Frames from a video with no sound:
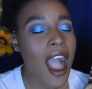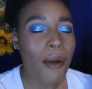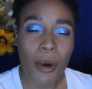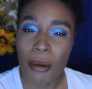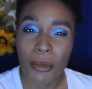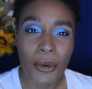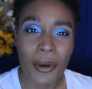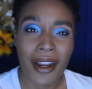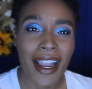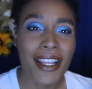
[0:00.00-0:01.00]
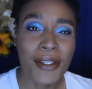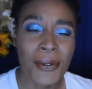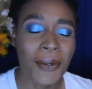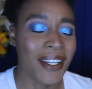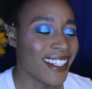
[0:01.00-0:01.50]
want more. I
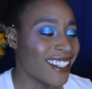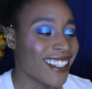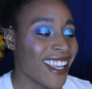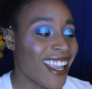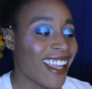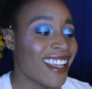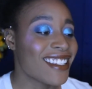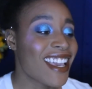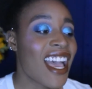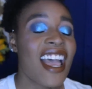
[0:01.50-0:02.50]
do. And